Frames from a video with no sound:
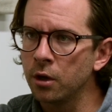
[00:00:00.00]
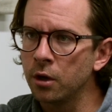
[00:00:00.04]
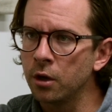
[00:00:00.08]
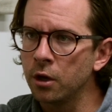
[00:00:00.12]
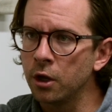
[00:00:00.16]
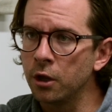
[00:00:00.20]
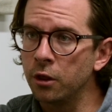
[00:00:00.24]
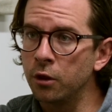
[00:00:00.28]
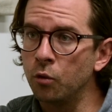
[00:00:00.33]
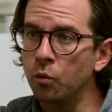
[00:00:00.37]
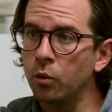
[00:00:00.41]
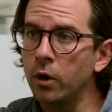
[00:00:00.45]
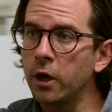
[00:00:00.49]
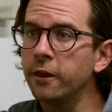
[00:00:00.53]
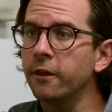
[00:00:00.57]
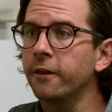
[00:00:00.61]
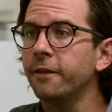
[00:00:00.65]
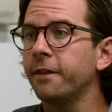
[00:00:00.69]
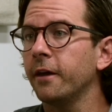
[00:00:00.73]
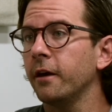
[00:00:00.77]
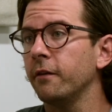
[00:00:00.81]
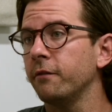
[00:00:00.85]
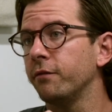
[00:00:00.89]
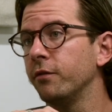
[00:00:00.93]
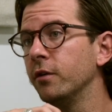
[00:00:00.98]
The way
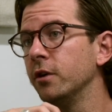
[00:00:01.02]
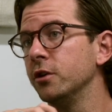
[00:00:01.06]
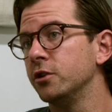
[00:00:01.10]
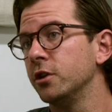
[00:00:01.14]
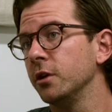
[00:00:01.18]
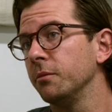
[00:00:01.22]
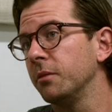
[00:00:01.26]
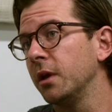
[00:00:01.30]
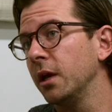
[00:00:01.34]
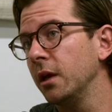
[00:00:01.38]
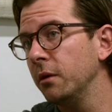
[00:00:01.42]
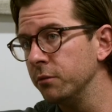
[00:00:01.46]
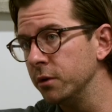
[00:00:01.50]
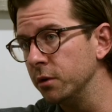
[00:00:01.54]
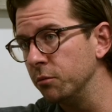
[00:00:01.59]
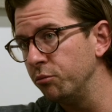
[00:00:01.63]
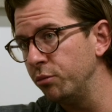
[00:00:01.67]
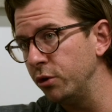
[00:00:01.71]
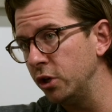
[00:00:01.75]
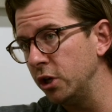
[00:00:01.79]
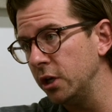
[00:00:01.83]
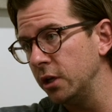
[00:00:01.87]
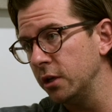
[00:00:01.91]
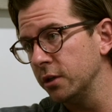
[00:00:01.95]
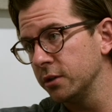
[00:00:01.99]
that friendship came to
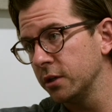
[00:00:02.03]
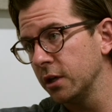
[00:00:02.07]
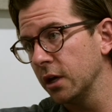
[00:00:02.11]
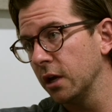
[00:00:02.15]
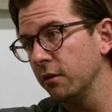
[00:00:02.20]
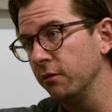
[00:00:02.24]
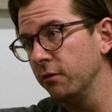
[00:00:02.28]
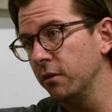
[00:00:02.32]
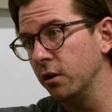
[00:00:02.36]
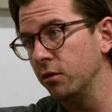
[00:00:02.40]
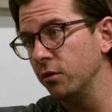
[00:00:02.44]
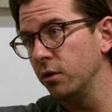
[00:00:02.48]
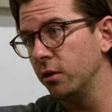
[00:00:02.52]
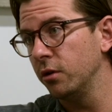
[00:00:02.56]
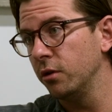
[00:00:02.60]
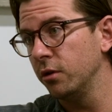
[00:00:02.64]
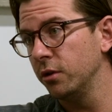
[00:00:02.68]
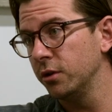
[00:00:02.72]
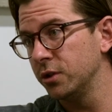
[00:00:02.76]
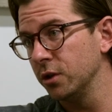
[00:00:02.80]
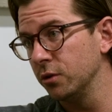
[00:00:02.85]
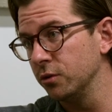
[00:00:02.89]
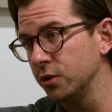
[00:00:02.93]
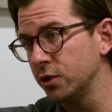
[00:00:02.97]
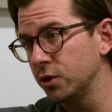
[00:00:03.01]
be is kind of
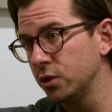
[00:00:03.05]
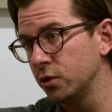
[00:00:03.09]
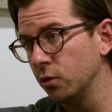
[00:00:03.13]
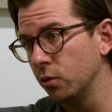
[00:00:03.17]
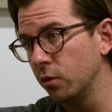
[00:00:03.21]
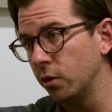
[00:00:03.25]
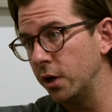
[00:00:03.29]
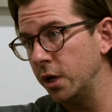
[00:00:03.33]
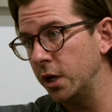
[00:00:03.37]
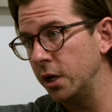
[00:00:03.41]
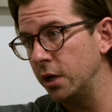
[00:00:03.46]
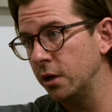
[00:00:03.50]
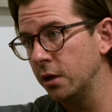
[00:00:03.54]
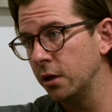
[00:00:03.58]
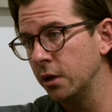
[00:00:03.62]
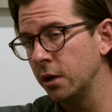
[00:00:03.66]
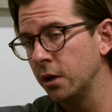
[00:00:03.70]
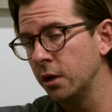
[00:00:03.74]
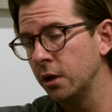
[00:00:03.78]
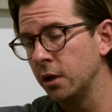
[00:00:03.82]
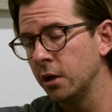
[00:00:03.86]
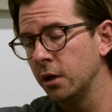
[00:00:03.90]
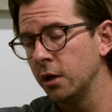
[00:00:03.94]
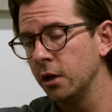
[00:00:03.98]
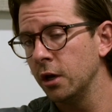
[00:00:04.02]
its own story.
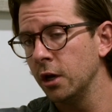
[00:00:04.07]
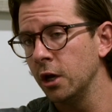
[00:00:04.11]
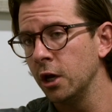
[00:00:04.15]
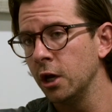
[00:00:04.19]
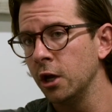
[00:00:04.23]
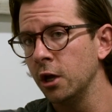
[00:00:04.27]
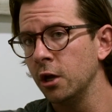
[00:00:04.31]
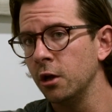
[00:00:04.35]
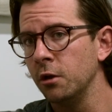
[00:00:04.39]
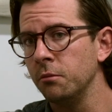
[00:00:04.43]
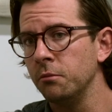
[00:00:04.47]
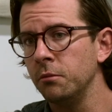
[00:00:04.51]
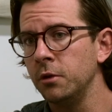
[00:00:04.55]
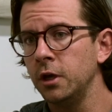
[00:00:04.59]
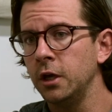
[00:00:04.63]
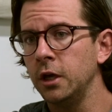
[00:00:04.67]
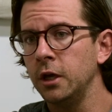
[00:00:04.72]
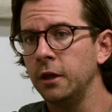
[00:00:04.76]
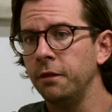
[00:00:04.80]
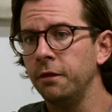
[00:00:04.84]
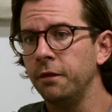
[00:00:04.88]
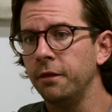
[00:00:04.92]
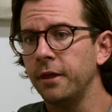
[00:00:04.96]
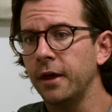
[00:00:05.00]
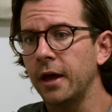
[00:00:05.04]

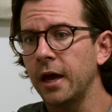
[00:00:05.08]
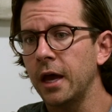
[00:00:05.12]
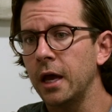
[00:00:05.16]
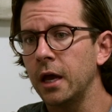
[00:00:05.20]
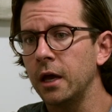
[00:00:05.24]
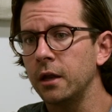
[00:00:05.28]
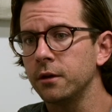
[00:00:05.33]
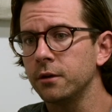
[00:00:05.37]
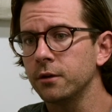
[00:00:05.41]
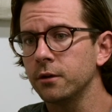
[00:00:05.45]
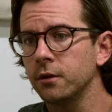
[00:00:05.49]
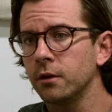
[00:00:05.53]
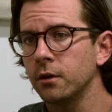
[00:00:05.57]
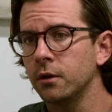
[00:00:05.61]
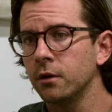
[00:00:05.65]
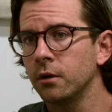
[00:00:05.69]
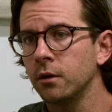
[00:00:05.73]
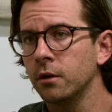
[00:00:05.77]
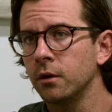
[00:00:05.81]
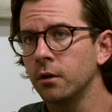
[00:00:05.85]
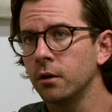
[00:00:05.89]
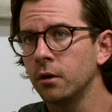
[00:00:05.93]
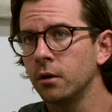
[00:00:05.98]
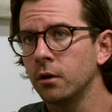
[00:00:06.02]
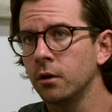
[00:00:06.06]
In that
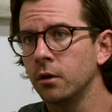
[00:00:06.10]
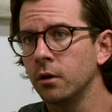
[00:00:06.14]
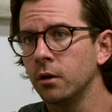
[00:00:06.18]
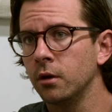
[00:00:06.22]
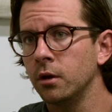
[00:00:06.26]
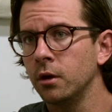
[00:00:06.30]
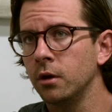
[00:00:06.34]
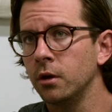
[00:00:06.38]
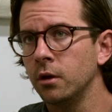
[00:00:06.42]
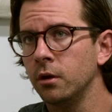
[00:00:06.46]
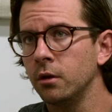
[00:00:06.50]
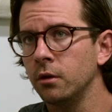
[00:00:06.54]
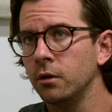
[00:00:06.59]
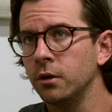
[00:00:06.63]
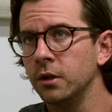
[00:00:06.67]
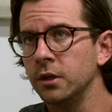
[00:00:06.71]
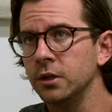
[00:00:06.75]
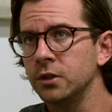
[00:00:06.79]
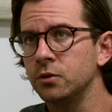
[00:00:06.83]
this